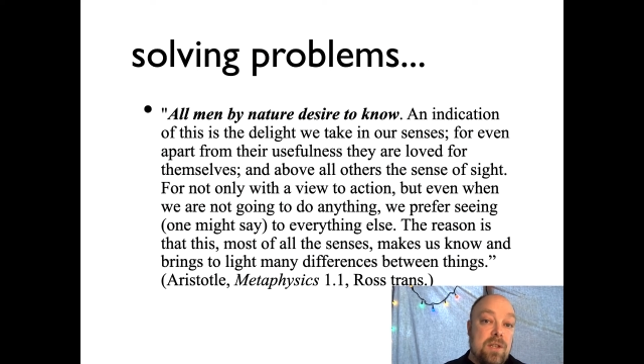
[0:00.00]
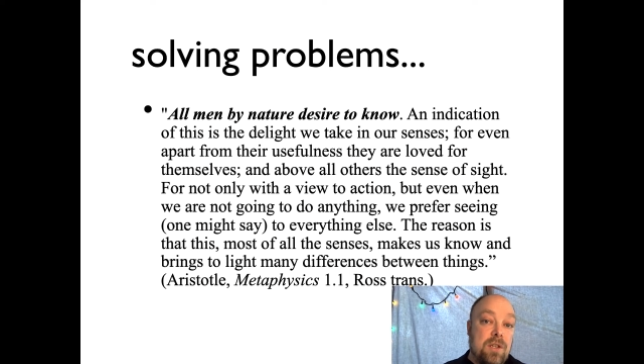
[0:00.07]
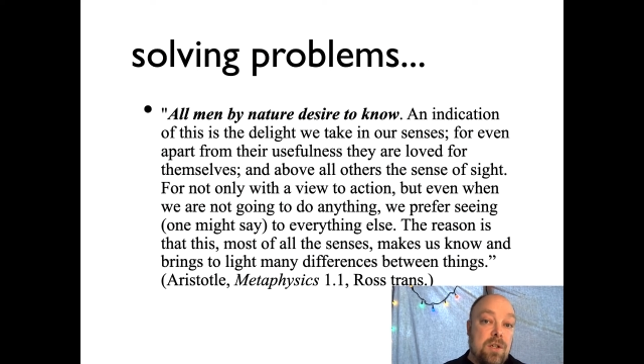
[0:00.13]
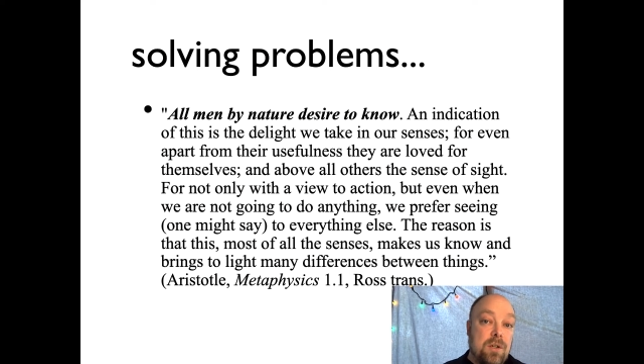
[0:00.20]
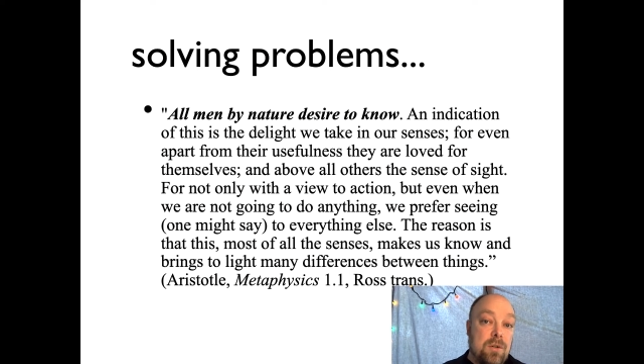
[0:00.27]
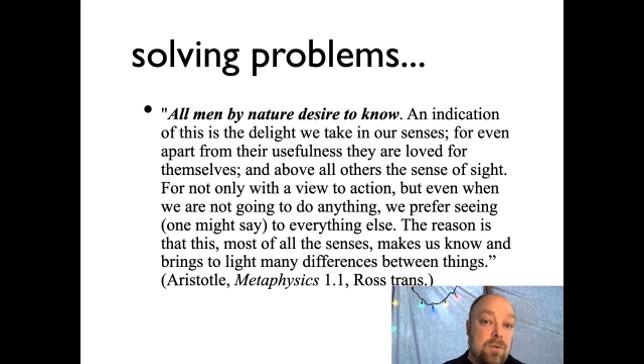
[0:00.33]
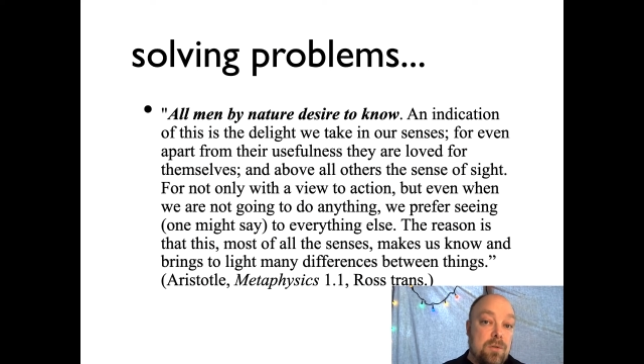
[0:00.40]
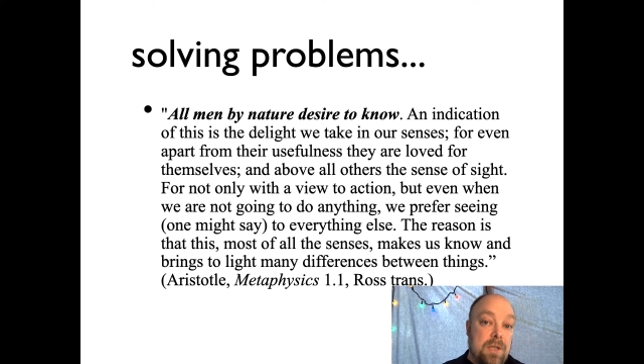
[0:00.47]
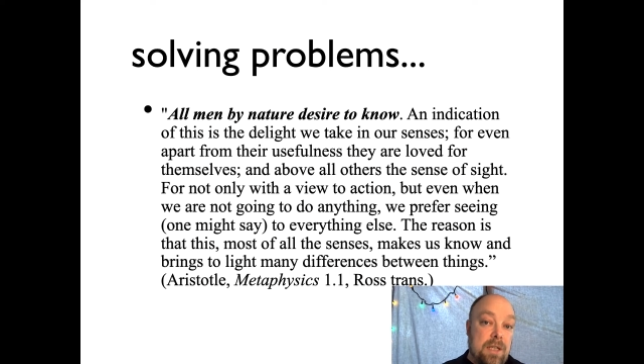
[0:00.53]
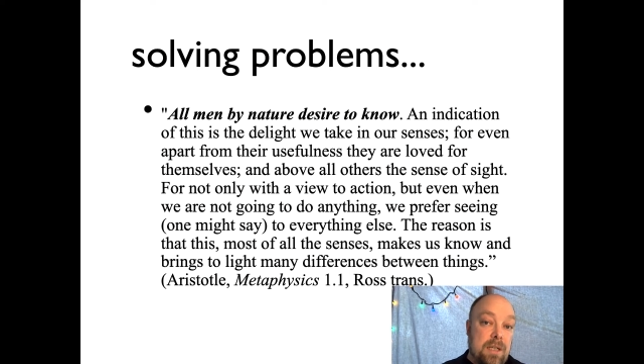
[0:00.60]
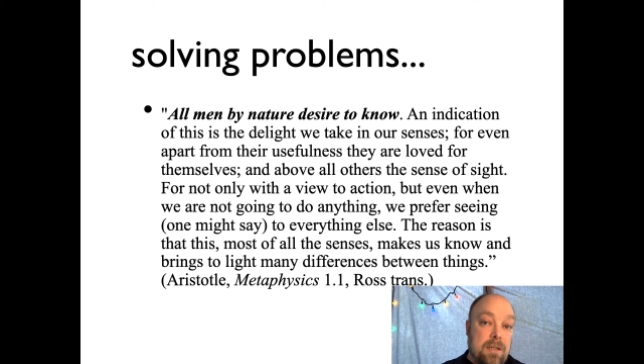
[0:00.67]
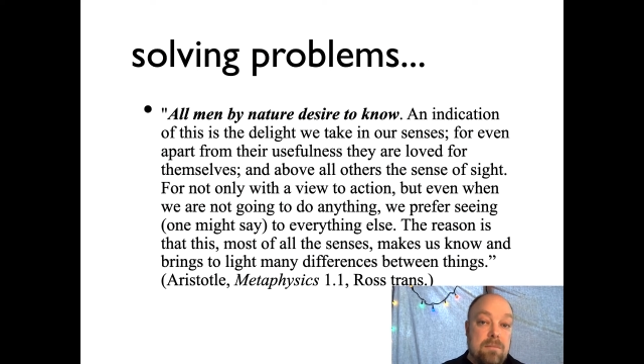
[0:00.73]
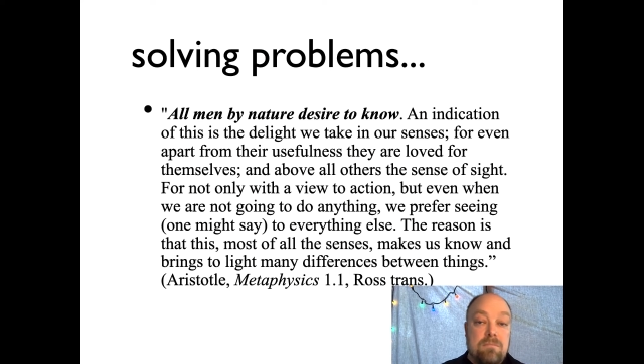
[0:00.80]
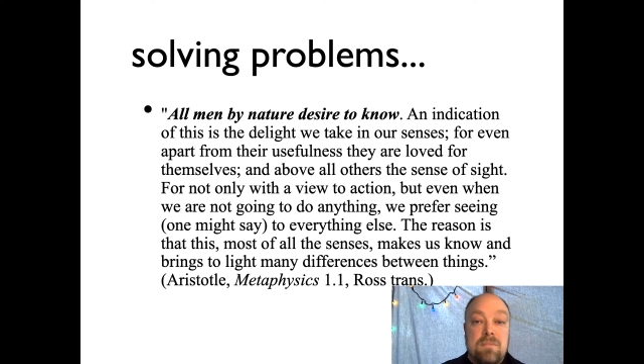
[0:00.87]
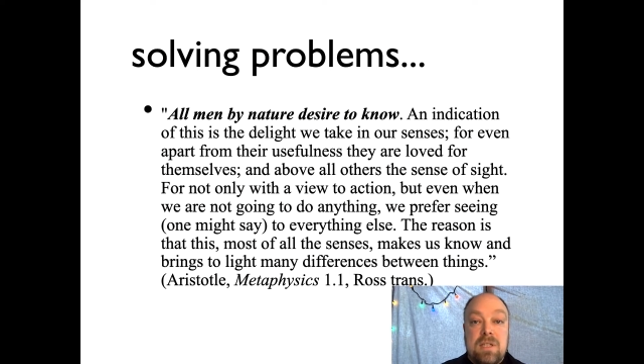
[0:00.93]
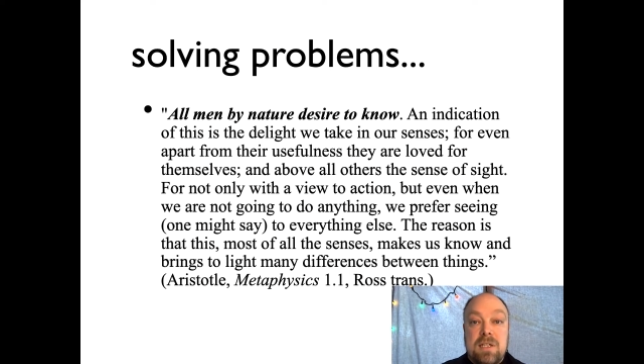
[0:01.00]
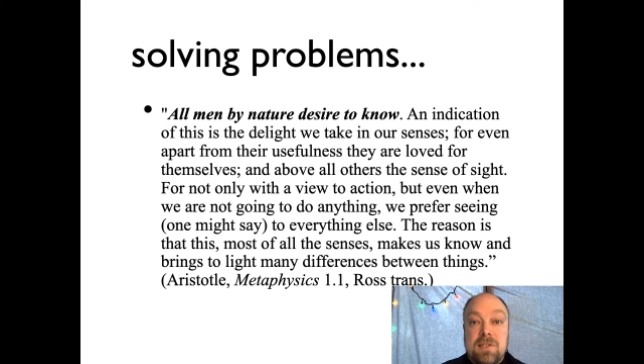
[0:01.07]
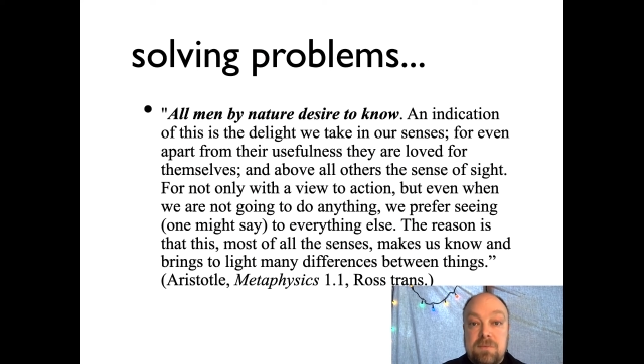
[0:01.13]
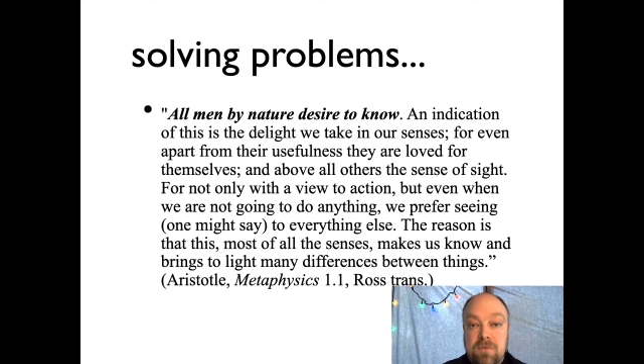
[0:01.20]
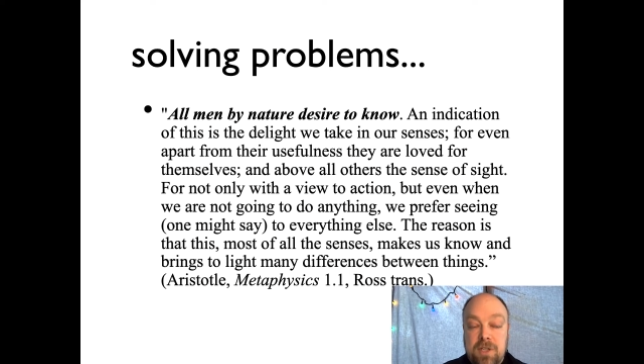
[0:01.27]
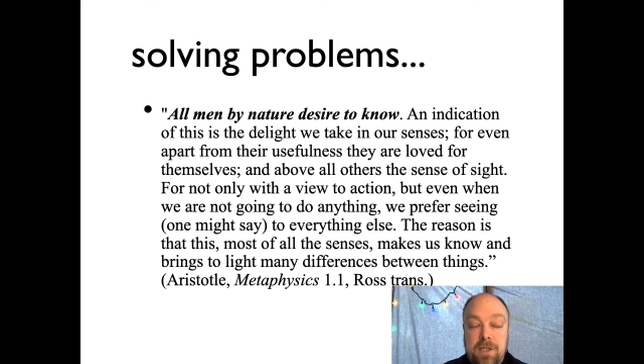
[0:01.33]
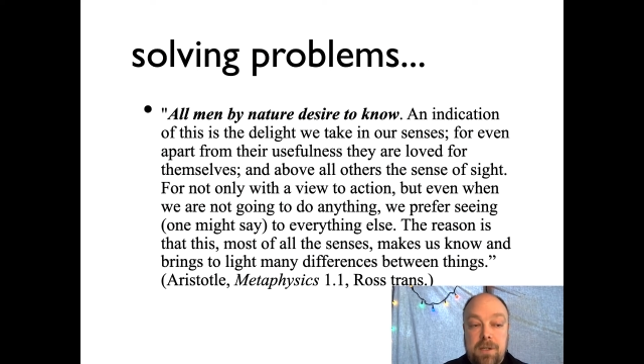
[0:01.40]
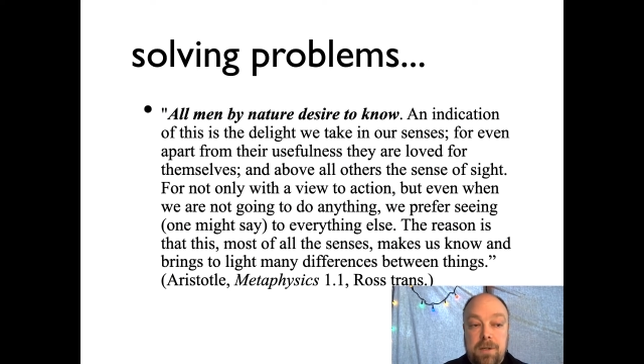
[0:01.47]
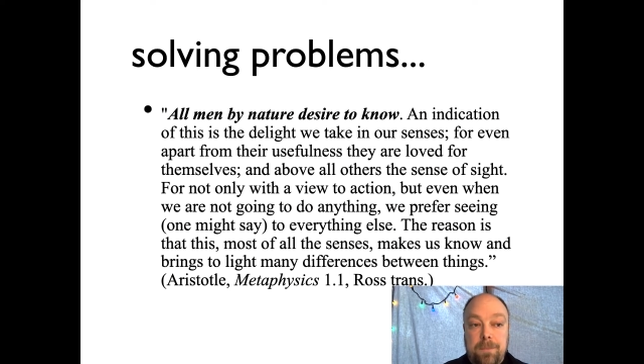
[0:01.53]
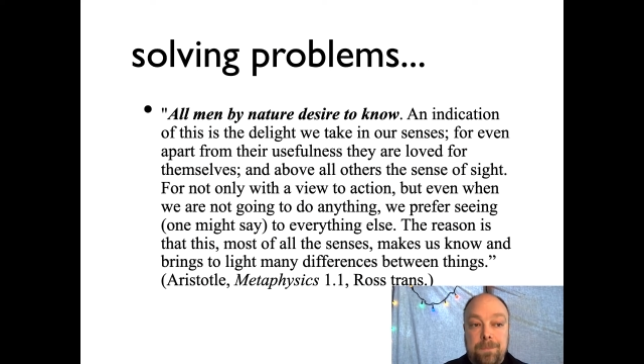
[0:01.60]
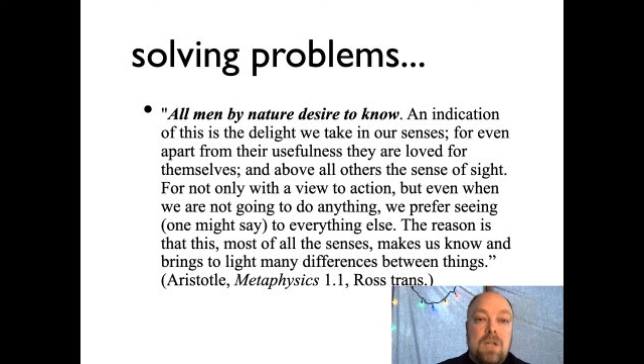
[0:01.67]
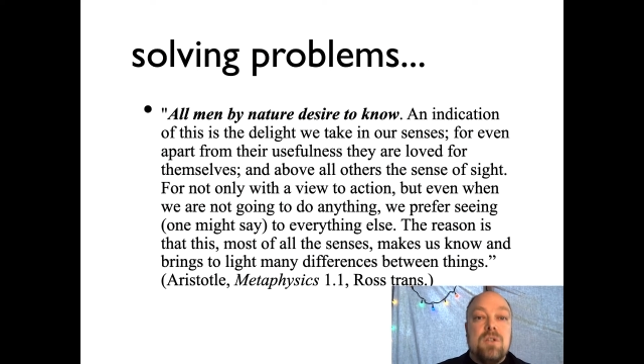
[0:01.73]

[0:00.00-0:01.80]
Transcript: though, in this video.